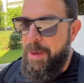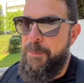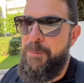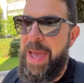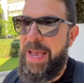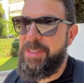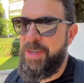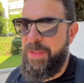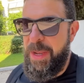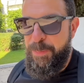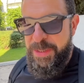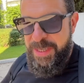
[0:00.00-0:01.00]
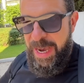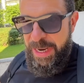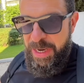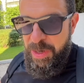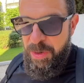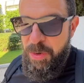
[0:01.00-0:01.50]
massive, like
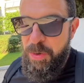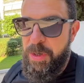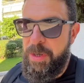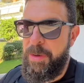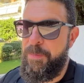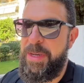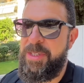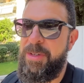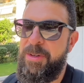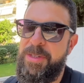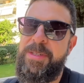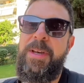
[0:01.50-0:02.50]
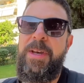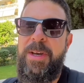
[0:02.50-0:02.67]
Poseidon nuke missiles,